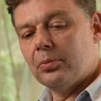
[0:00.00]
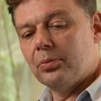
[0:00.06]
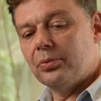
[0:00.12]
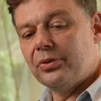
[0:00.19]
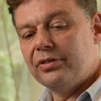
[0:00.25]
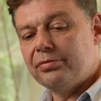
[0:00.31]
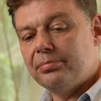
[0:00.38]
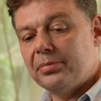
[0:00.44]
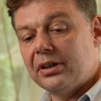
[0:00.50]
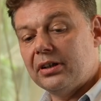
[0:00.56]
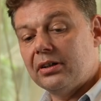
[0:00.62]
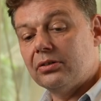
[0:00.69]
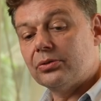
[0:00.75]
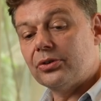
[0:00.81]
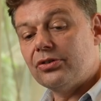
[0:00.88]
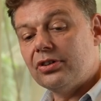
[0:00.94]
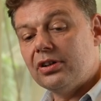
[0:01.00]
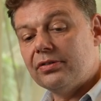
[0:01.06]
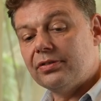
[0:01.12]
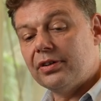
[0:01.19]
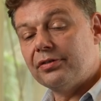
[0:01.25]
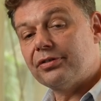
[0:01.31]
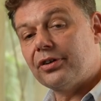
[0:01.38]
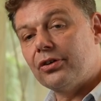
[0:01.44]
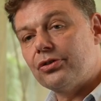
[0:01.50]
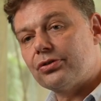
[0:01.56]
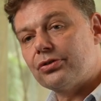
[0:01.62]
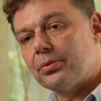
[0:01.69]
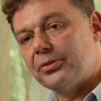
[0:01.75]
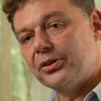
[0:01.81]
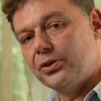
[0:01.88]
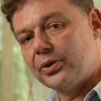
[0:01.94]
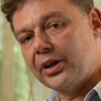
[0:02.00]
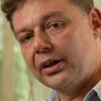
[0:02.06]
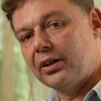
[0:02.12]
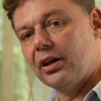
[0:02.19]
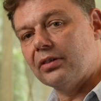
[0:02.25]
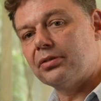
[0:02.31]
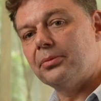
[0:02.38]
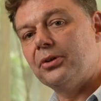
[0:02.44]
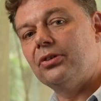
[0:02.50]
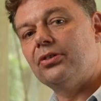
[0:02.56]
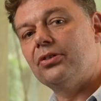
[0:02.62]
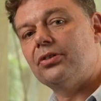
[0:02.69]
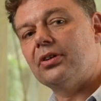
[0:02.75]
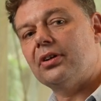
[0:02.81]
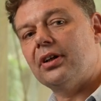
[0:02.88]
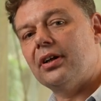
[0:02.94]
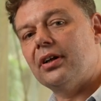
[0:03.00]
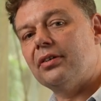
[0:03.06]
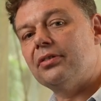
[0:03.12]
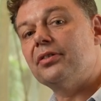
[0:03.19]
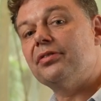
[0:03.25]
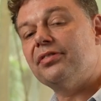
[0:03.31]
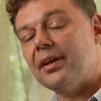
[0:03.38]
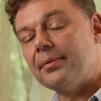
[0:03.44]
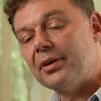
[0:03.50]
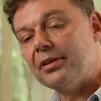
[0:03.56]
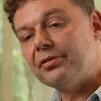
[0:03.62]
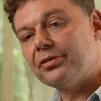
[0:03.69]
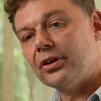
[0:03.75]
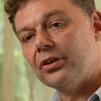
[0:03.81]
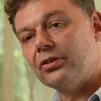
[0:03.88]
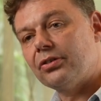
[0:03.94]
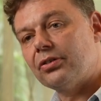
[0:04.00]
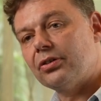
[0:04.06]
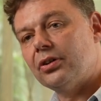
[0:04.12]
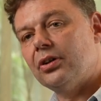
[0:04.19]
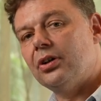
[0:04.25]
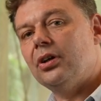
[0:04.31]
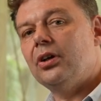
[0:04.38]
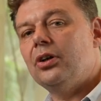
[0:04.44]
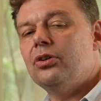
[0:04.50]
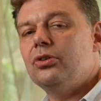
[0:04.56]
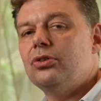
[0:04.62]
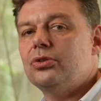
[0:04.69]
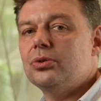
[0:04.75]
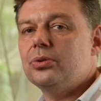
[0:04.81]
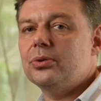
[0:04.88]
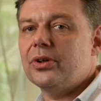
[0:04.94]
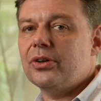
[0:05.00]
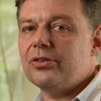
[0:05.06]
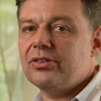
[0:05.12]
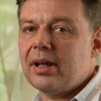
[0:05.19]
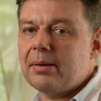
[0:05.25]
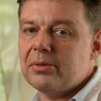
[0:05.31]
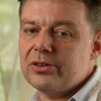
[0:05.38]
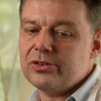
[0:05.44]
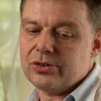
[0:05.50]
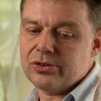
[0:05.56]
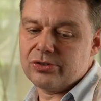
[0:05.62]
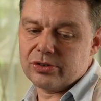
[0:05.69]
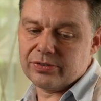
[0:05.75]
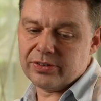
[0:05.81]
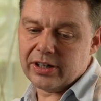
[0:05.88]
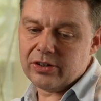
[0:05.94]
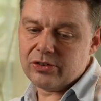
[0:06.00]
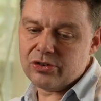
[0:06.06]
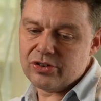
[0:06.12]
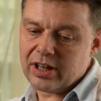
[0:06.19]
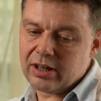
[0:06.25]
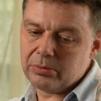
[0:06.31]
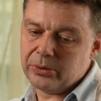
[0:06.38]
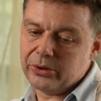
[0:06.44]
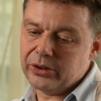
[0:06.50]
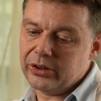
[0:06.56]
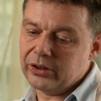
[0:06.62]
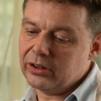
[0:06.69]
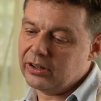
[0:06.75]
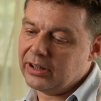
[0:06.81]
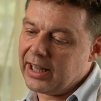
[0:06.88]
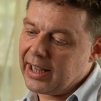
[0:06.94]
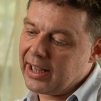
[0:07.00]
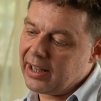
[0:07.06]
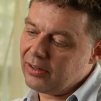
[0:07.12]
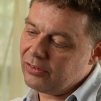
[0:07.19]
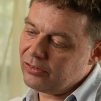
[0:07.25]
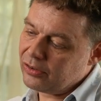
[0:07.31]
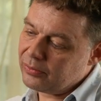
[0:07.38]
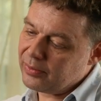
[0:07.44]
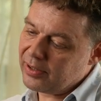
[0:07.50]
We've been receiving funds from the UK government, the Fleming Fund, to establish a surveillance network and a